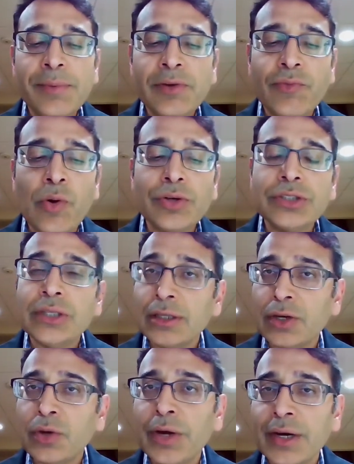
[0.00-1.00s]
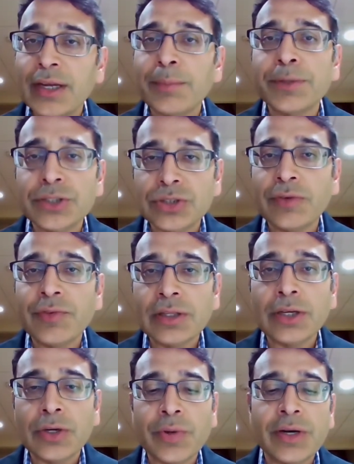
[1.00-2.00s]
they've been focused on liquidity and
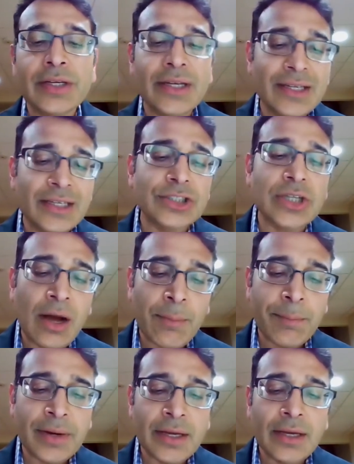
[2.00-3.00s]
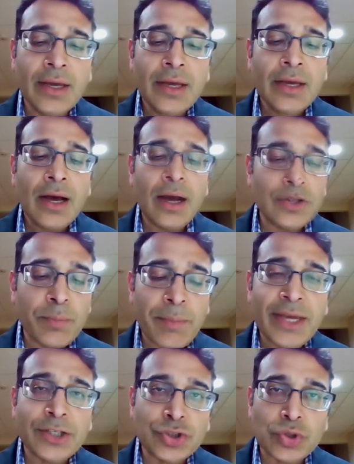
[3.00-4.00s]
preserving liquidity at each company to
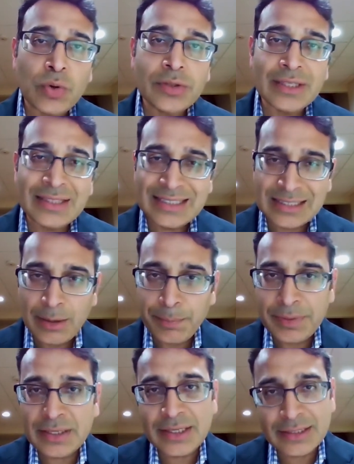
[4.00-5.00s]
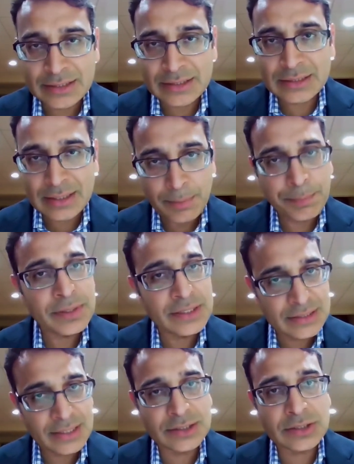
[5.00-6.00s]
make sure that these
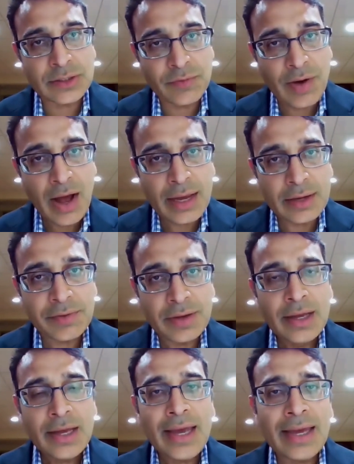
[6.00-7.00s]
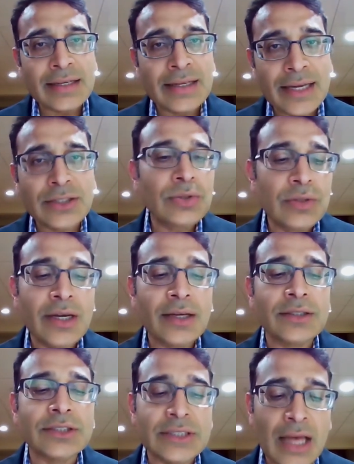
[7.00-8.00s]
companies can survive and get to the
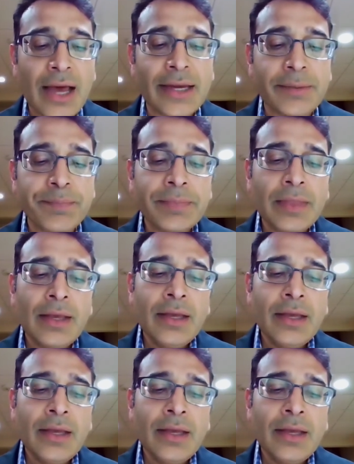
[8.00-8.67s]
other side.